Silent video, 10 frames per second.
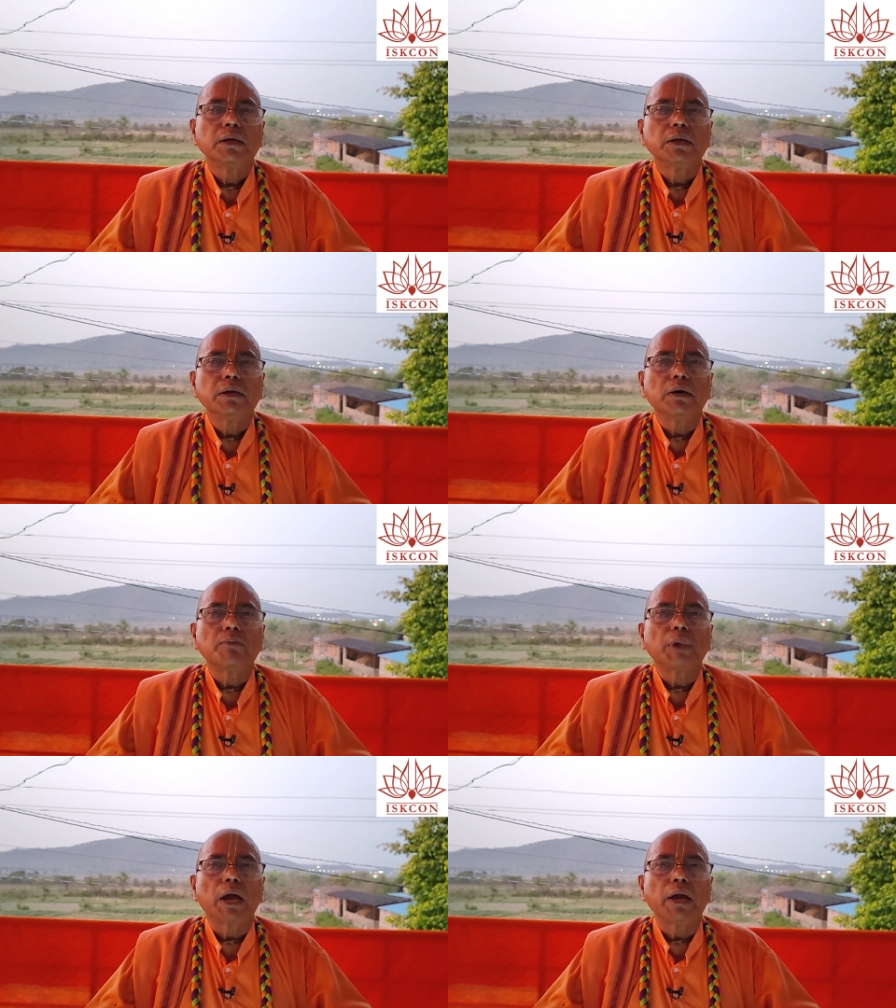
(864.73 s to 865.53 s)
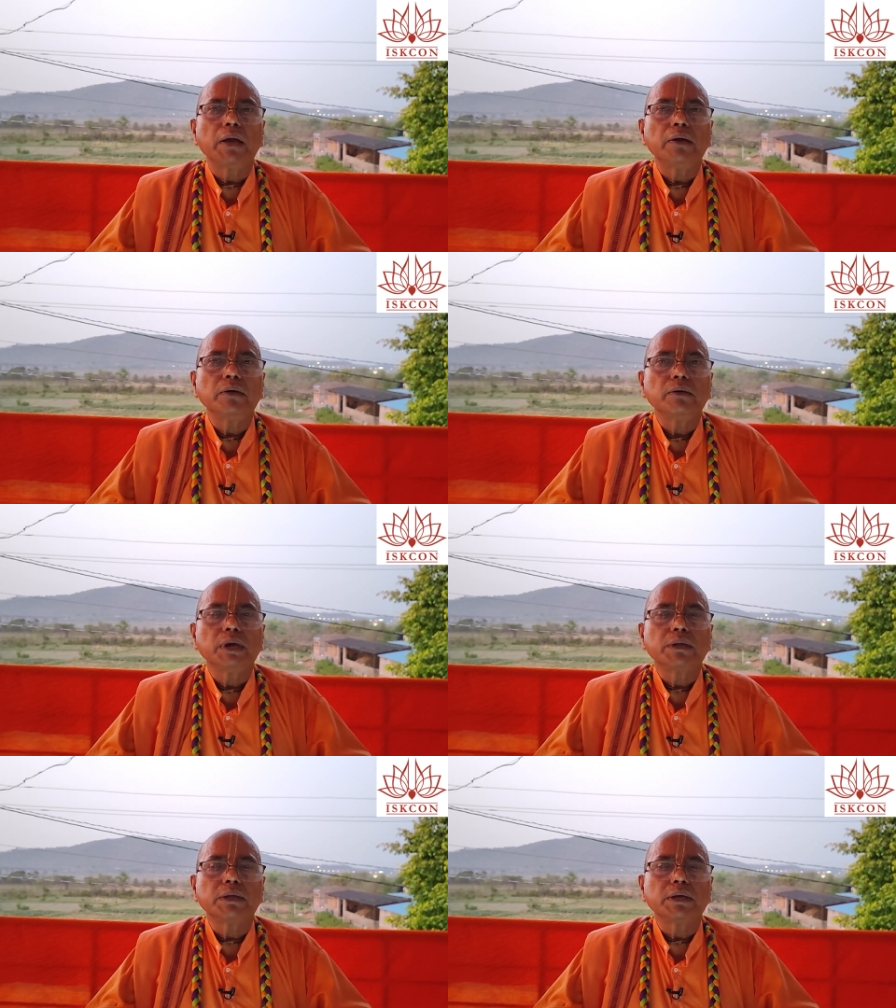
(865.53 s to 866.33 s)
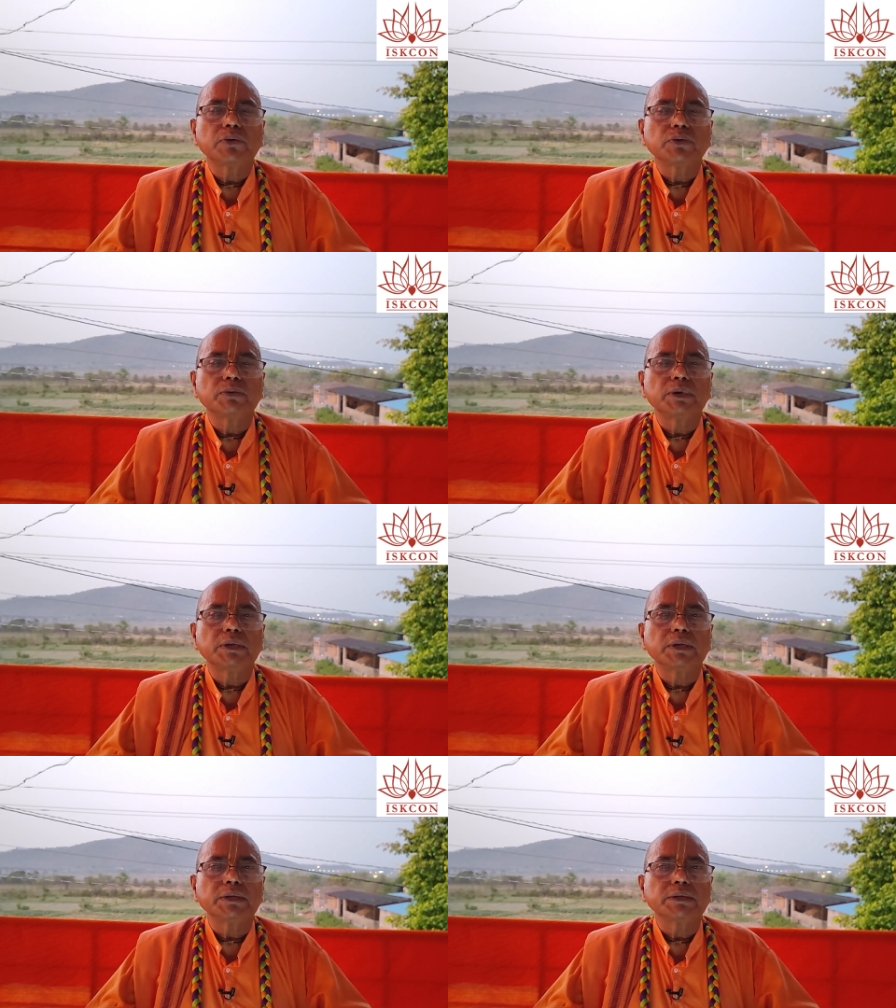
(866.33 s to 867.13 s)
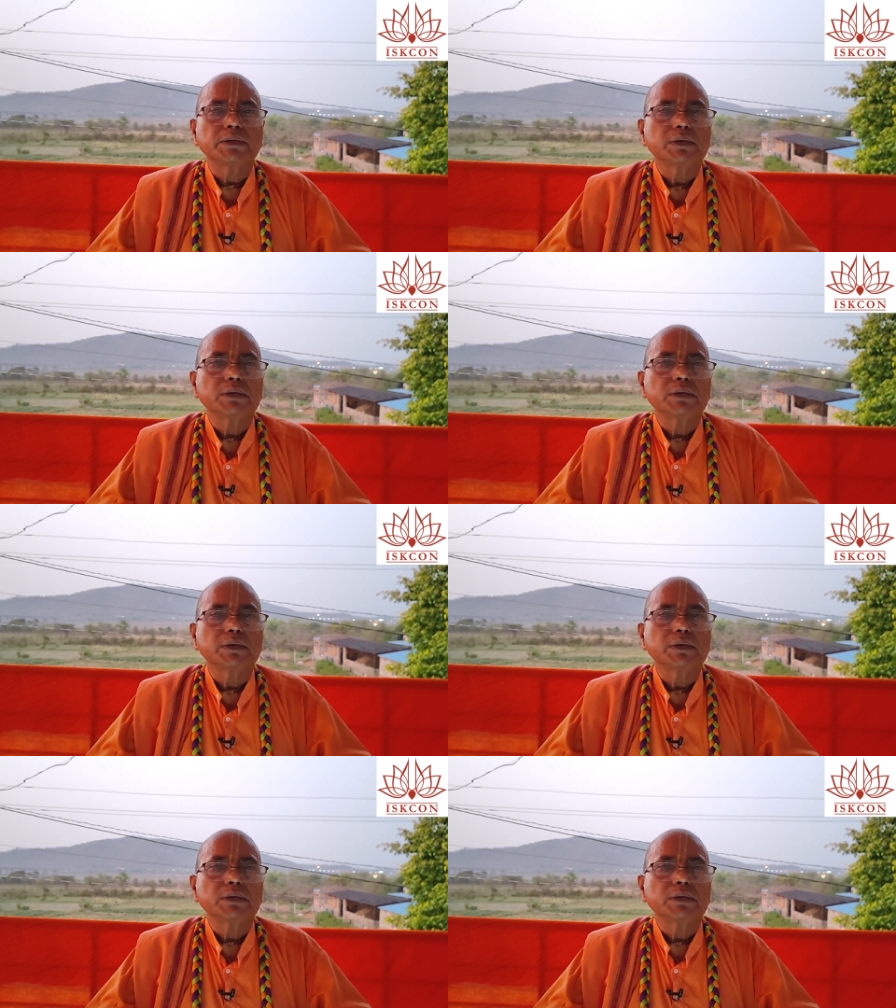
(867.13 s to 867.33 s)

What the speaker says: In our mind, we are thinking so many things.